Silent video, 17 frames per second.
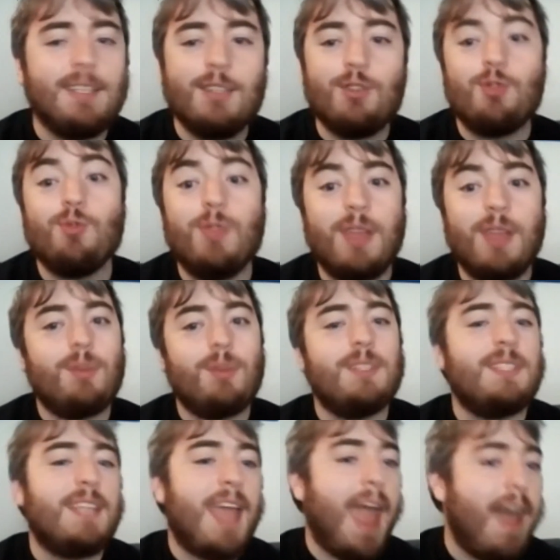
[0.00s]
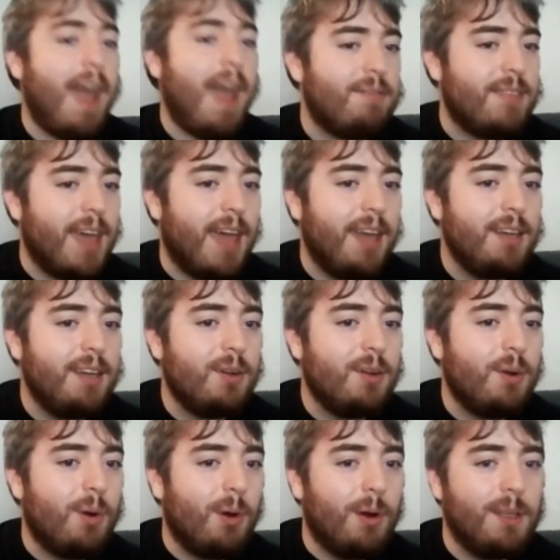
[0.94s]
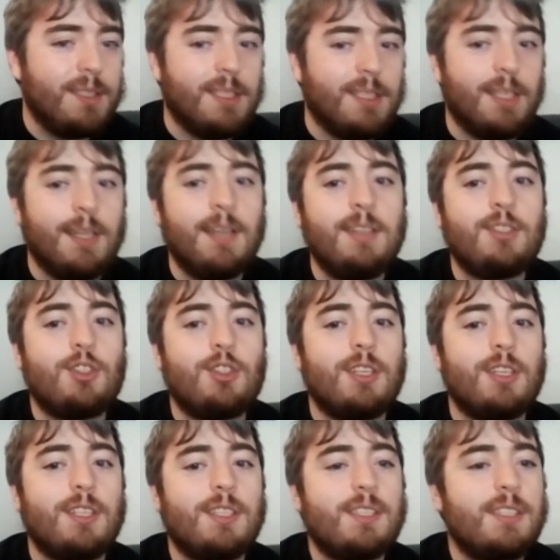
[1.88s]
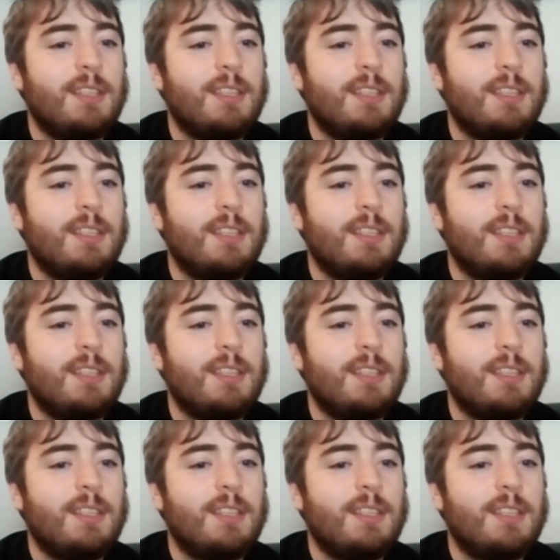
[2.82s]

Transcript: do they really have that? Or is it just